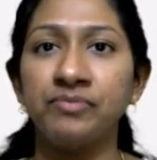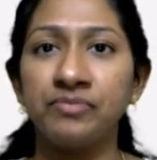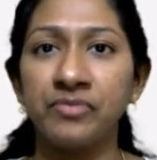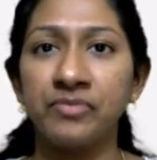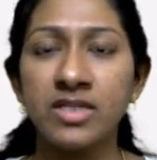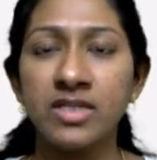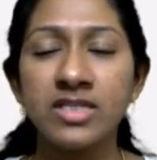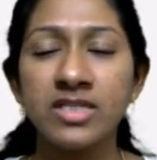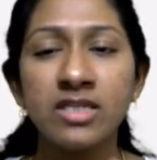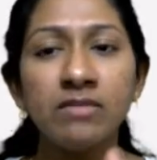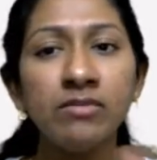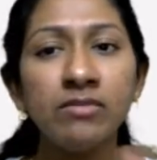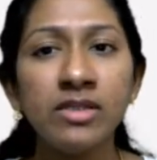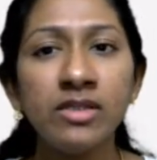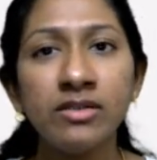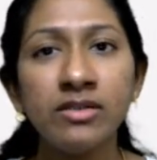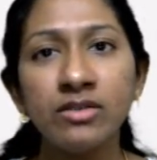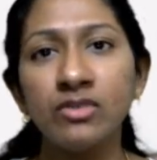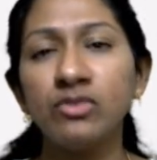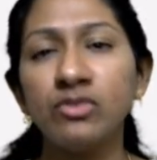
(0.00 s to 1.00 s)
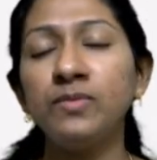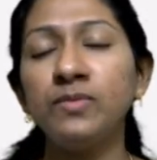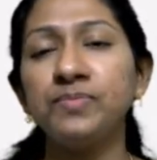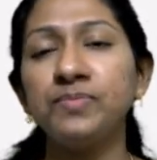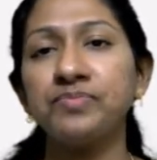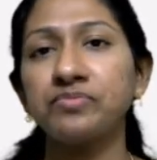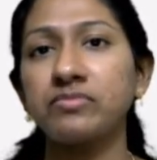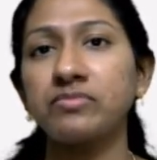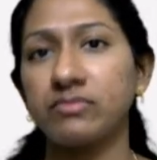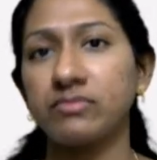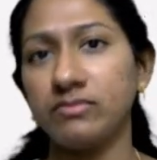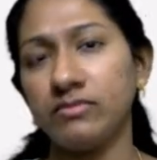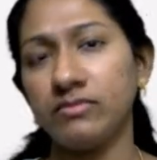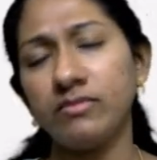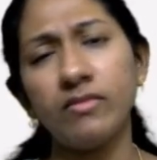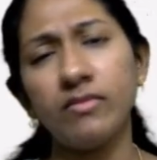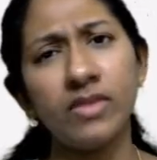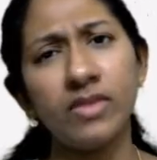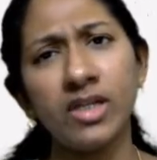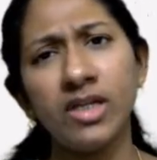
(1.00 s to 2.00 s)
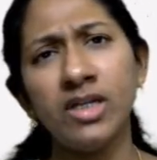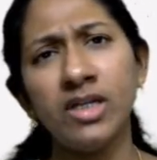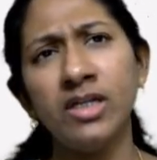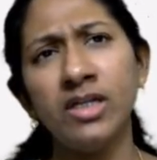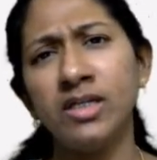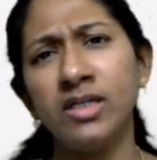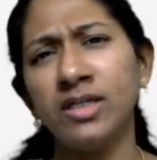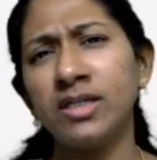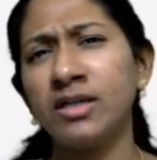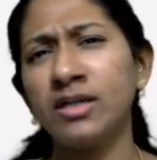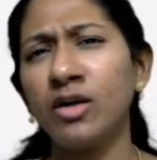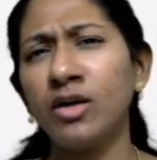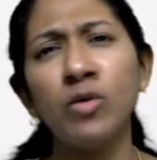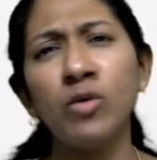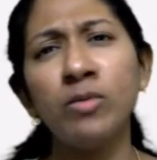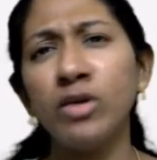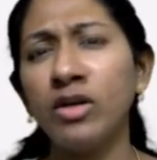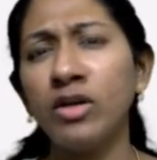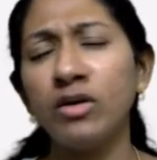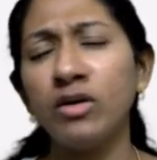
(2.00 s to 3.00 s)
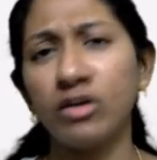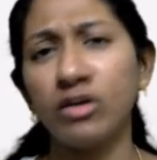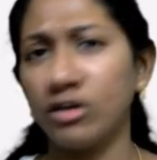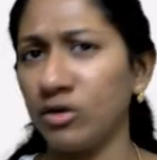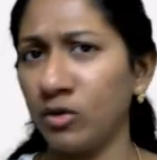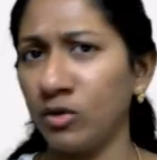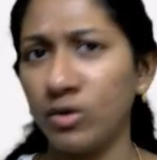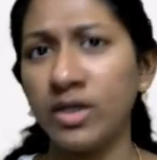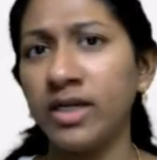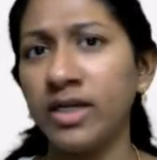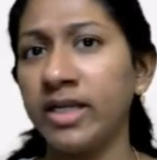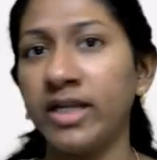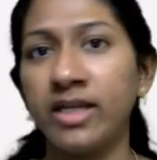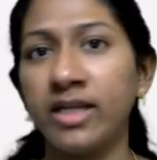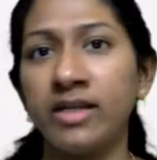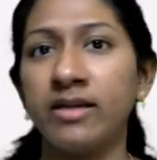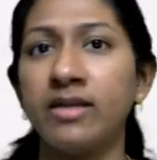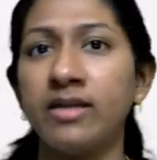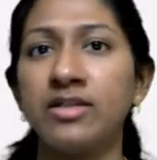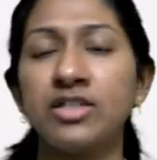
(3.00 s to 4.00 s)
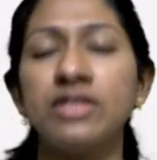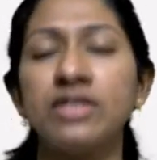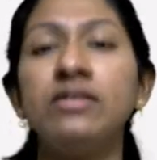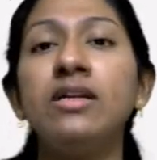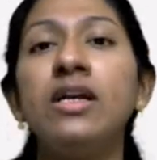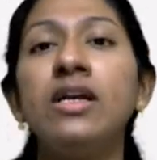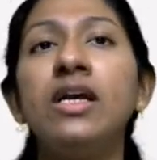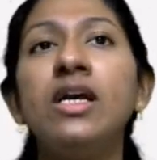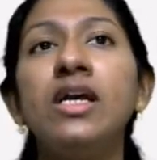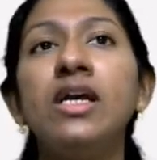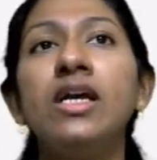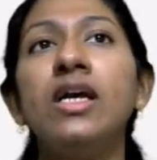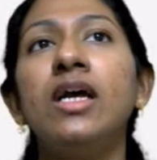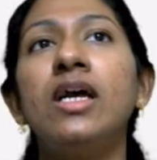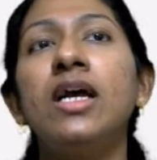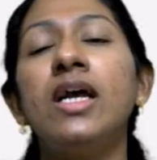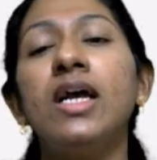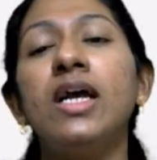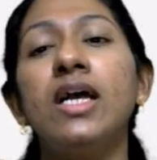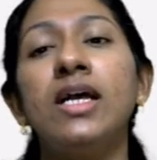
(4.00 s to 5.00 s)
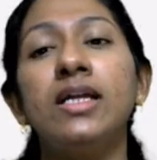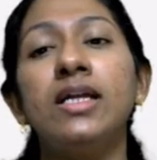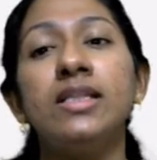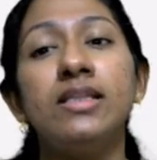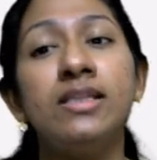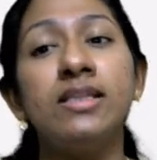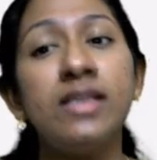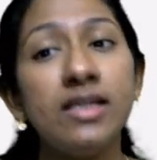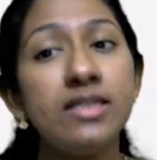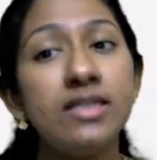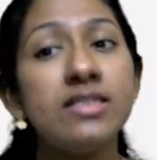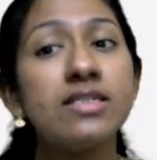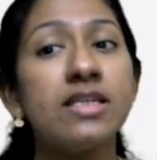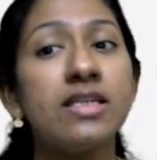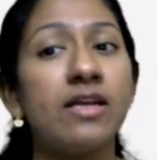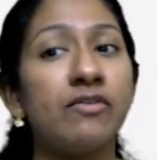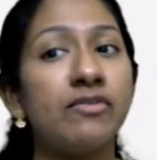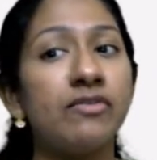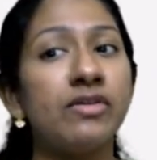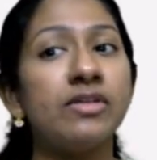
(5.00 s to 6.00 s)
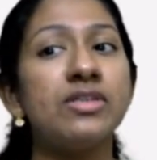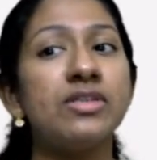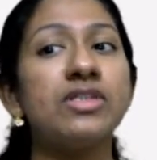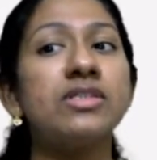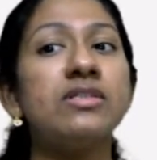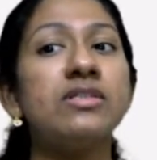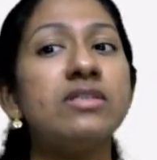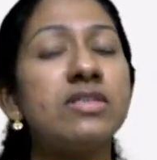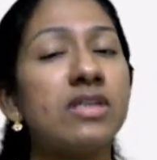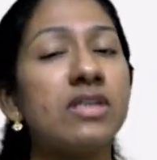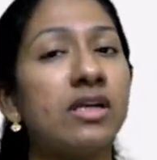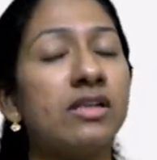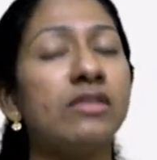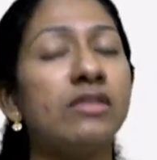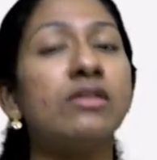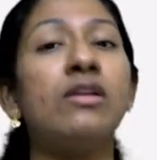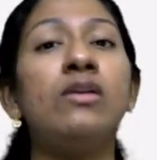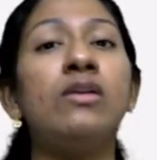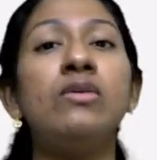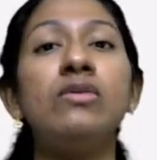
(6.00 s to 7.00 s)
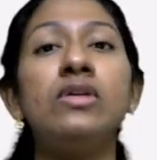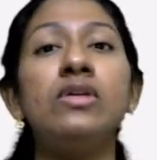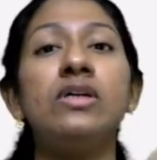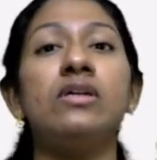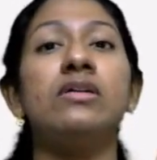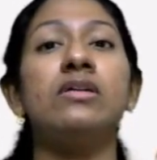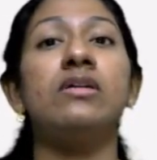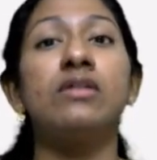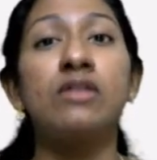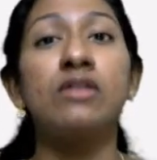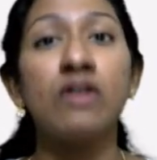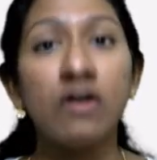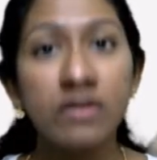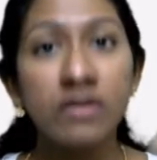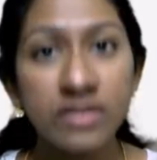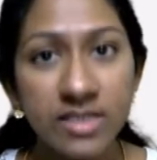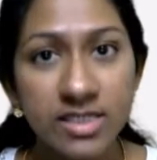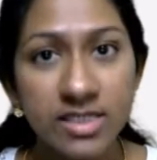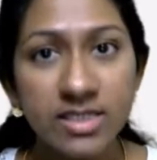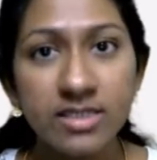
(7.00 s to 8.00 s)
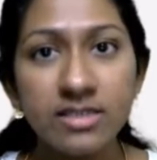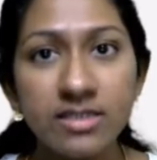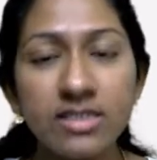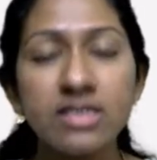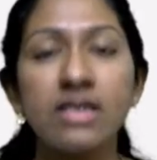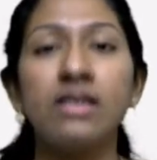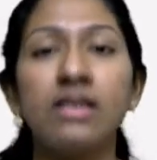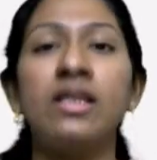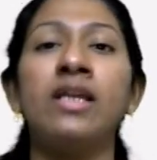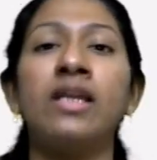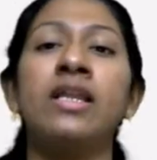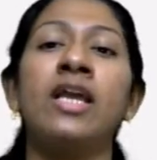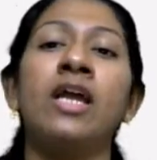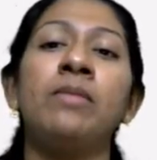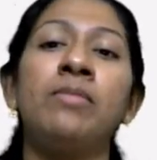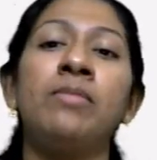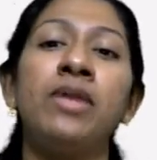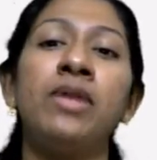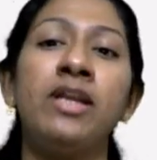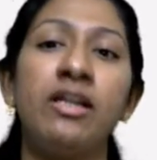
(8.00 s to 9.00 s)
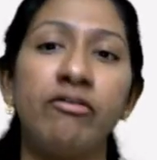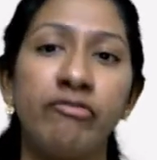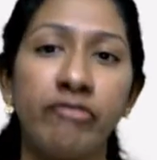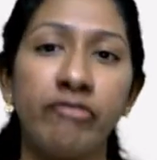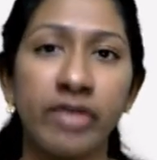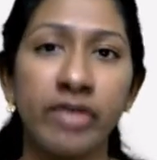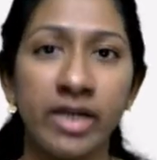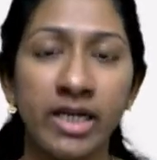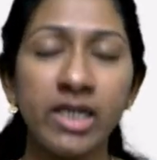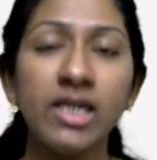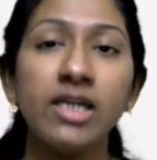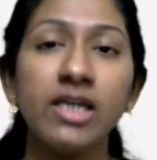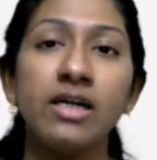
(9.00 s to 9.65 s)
similar to global or local declaration. These definitions include constants that can be defined